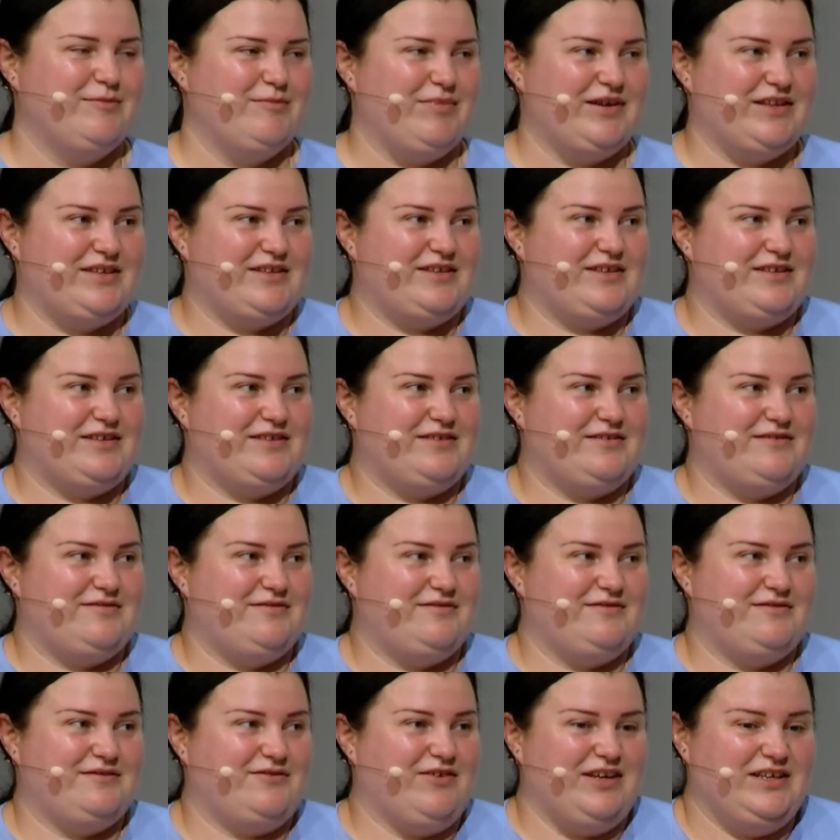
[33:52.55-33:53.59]
But
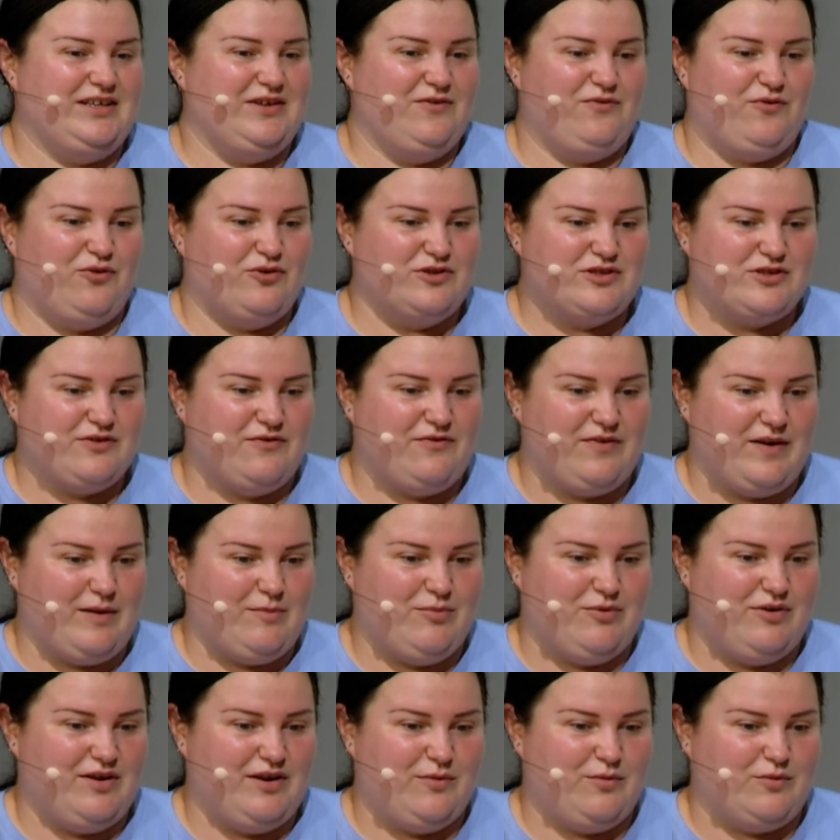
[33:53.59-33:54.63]
twenty-fourth of
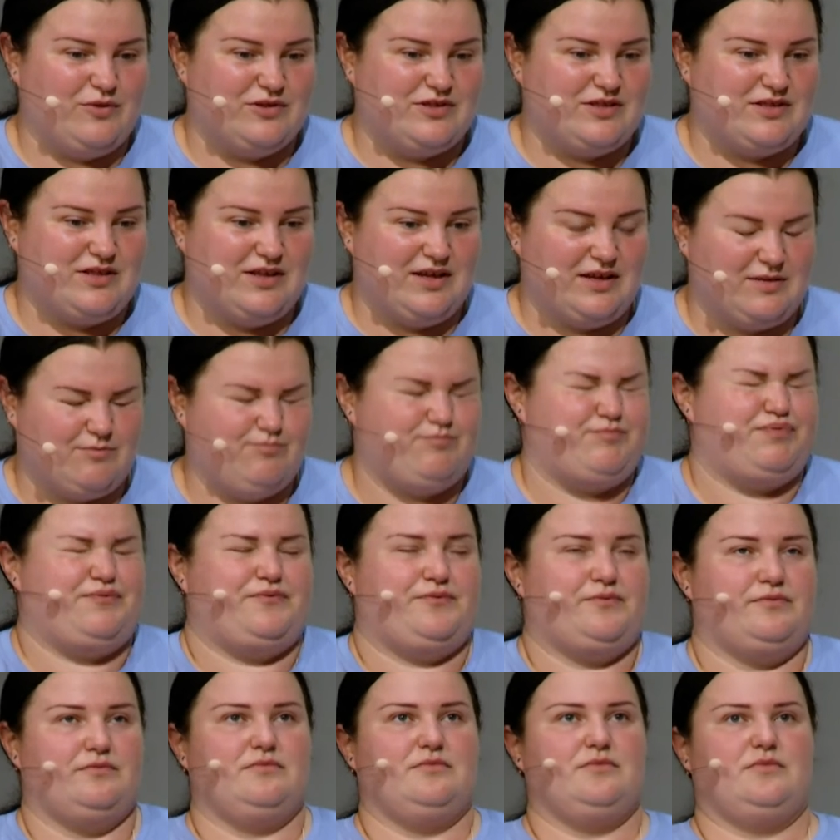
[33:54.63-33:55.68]
February was like,
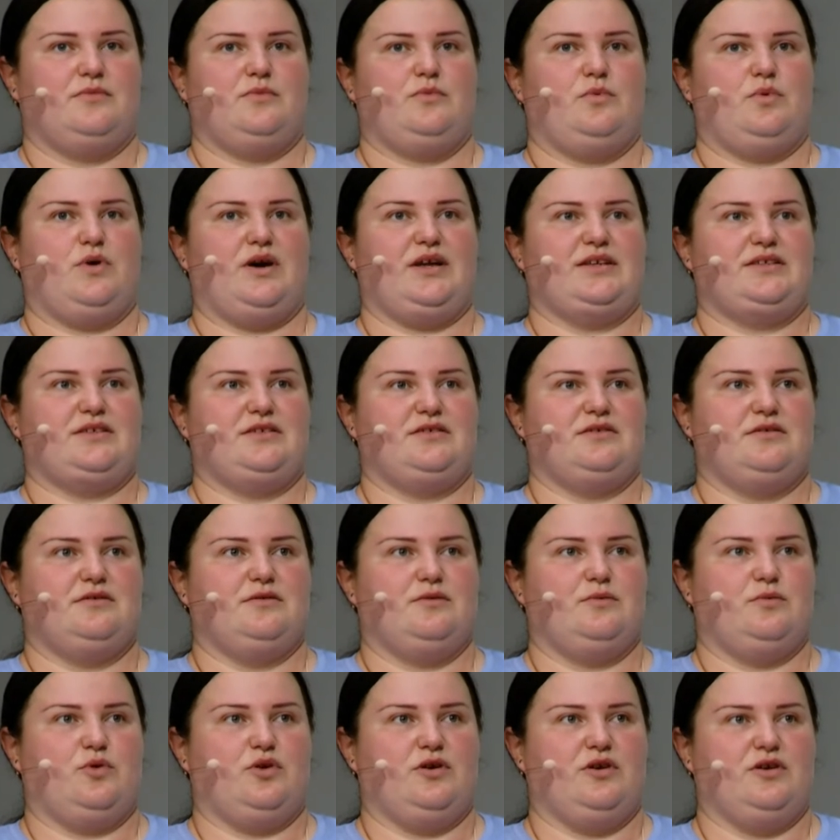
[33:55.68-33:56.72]
pff, what?
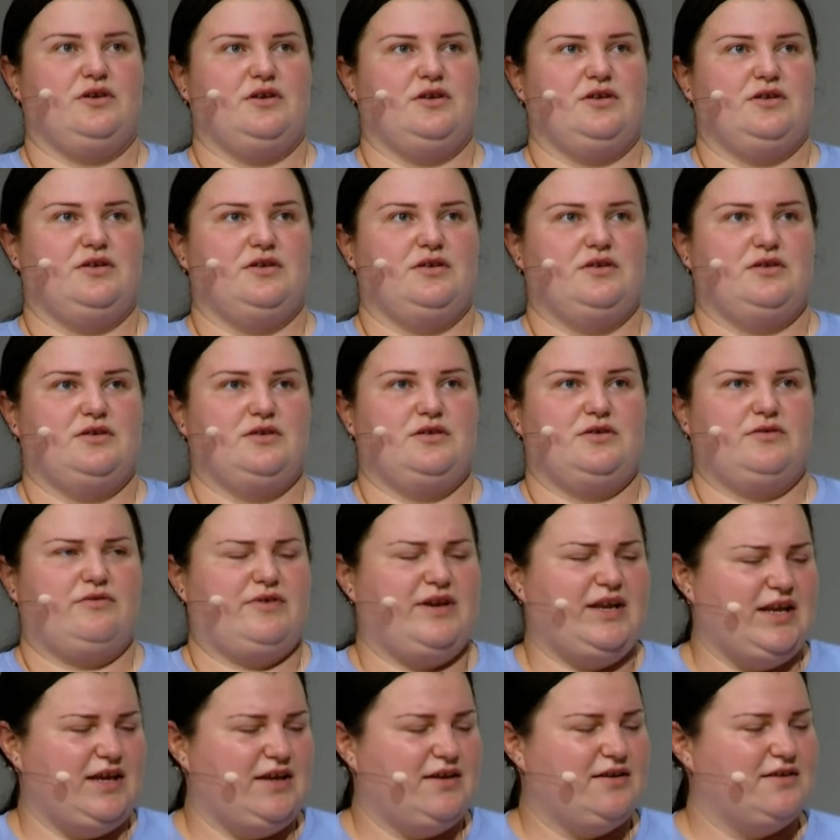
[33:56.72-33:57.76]
War?
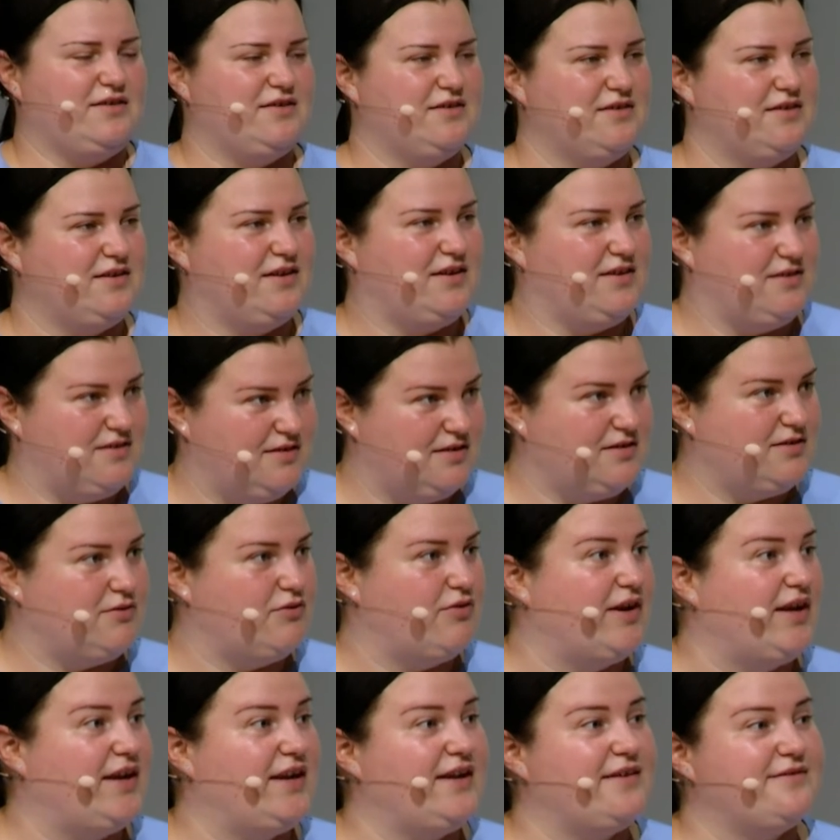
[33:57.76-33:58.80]
Really? And
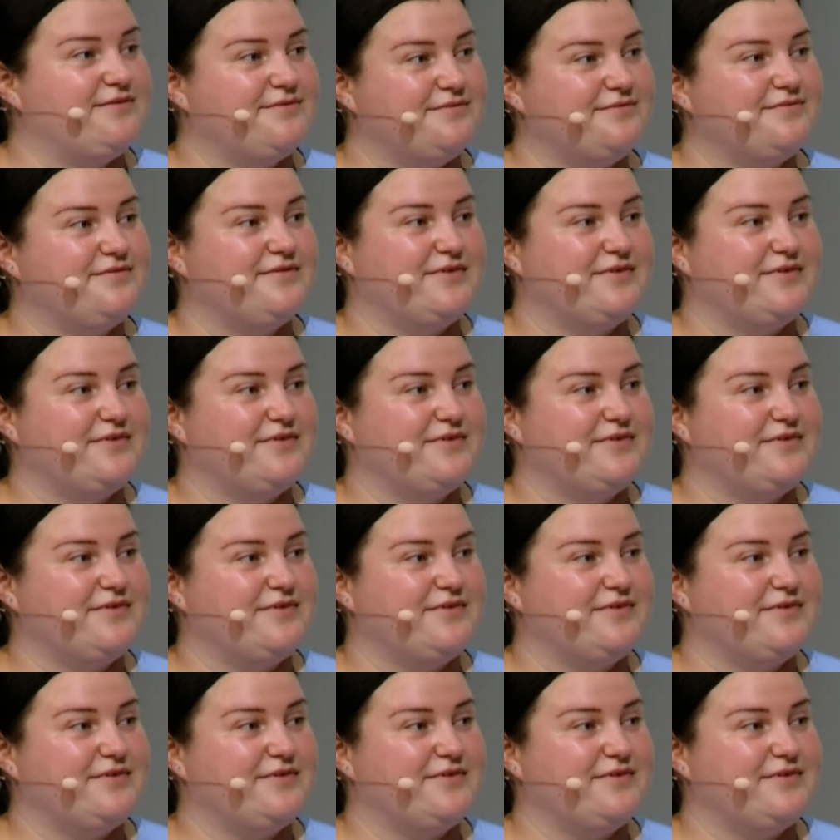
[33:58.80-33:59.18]
really?